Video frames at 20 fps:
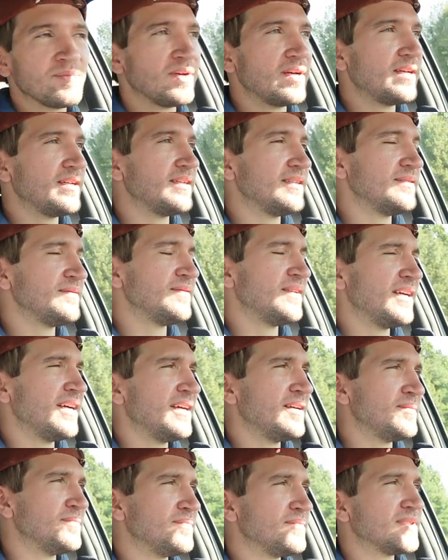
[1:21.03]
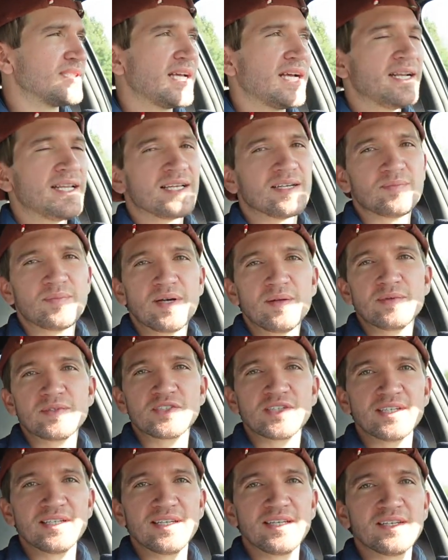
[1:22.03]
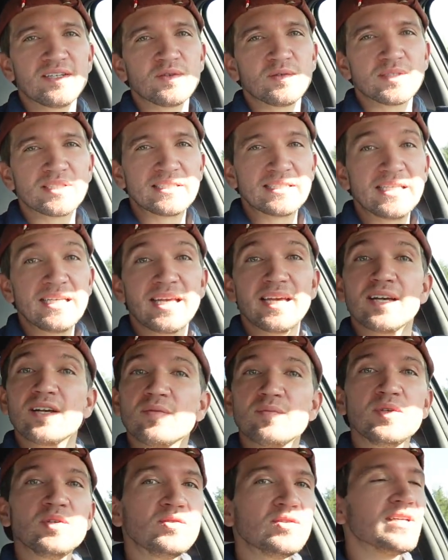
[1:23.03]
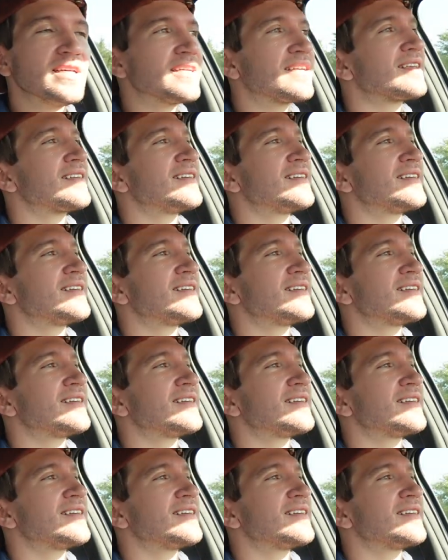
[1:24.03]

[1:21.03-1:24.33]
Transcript: but I'm signing a publishing deal with Seagale Music.